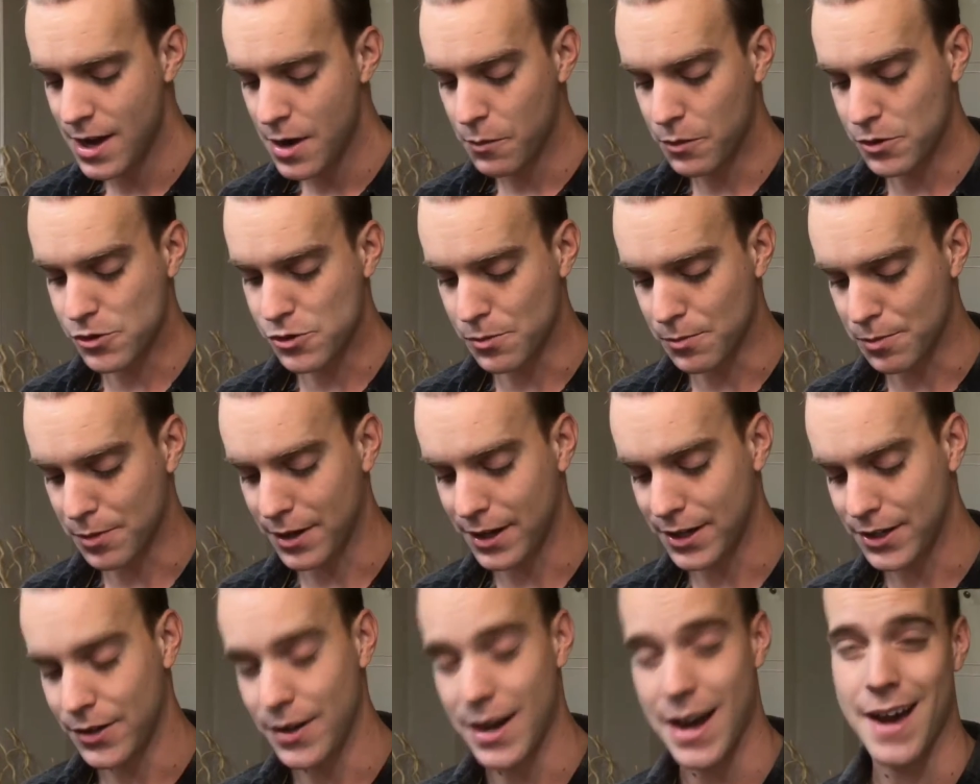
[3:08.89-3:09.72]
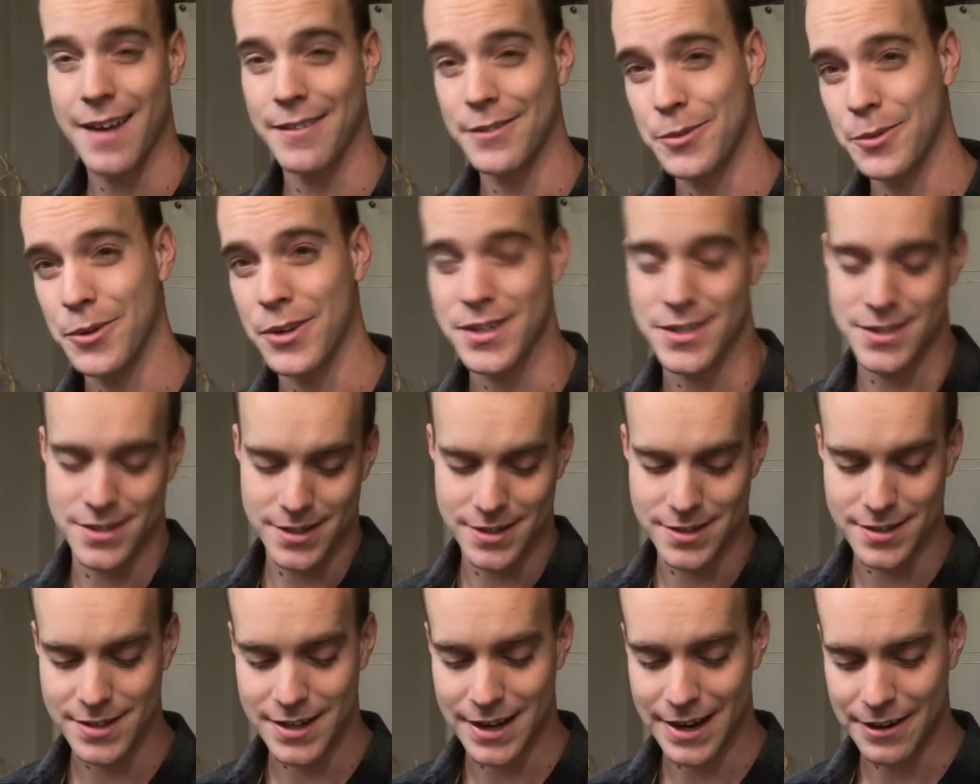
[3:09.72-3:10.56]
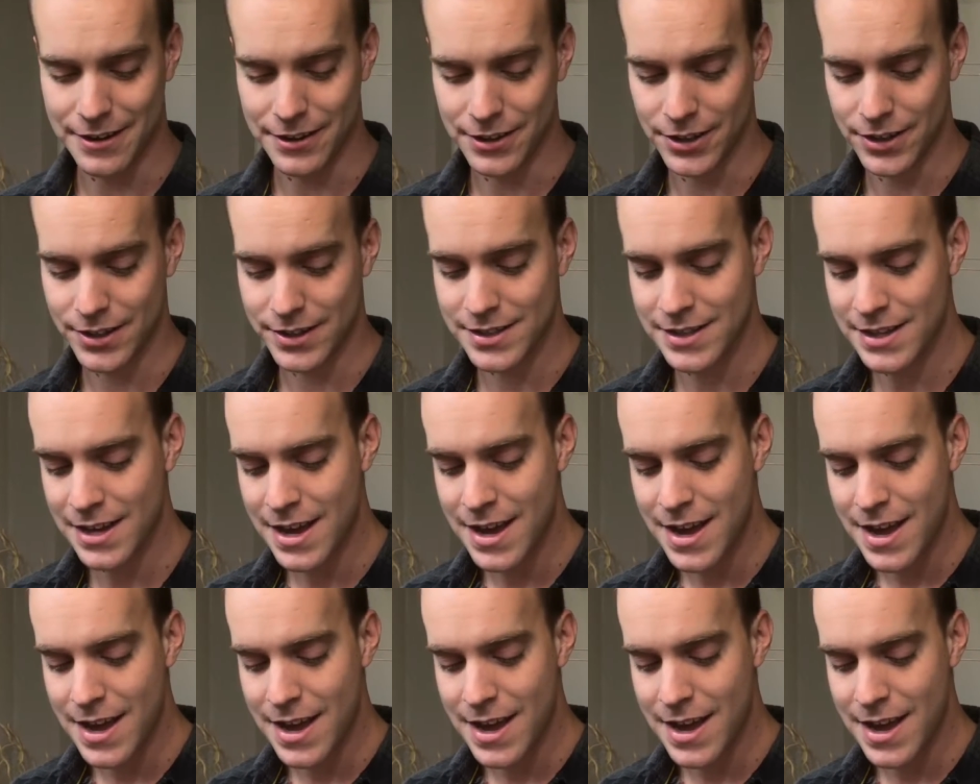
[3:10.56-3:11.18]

which we'll probably do afterwards just to see how it looks.